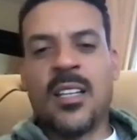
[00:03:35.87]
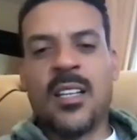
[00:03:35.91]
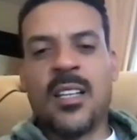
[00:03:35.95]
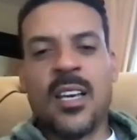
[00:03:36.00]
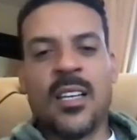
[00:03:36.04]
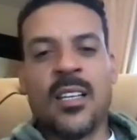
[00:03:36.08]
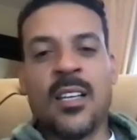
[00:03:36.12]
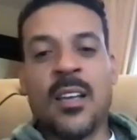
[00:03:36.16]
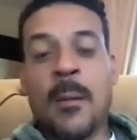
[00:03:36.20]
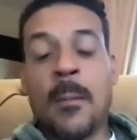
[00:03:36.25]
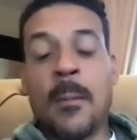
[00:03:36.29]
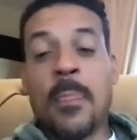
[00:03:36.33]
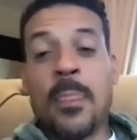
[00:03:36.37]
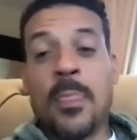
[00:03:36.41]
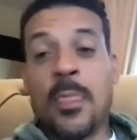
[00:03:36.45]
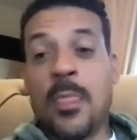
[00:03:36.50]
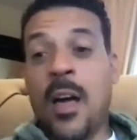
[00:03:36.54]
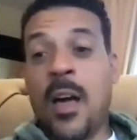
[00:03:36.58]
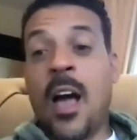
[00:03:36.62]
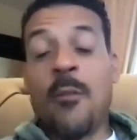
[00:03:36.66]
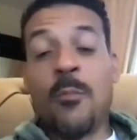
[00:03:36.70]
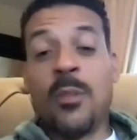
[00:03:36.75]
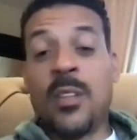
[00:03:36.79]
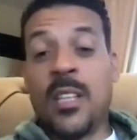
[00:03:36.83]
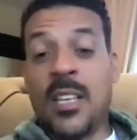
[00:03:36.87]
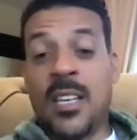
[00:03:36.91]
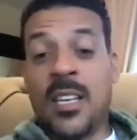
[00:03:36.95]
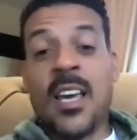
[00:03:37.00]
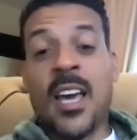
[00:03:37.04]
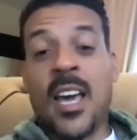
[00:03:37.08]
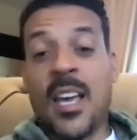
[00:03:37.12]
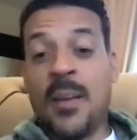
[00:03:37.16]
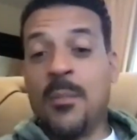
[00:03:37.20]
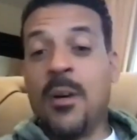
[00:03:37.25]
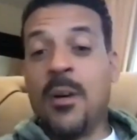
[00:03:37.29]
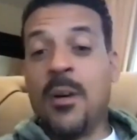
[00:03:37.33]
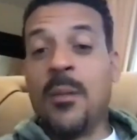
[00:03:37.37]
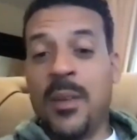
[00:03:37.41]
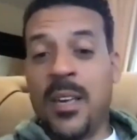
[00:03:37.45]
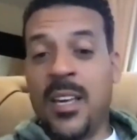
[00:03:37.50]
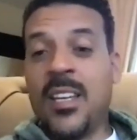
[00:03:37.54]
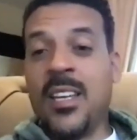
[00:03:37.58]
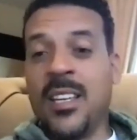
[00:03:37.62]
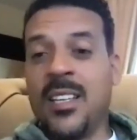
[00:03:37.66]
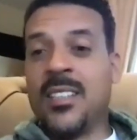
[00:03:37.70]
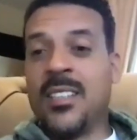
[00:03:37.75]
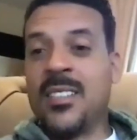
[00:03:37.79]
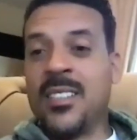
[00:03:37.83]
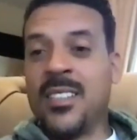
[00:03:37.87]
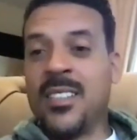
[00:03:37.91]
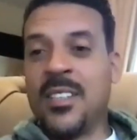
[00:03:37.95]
Like, no, I really came up in it.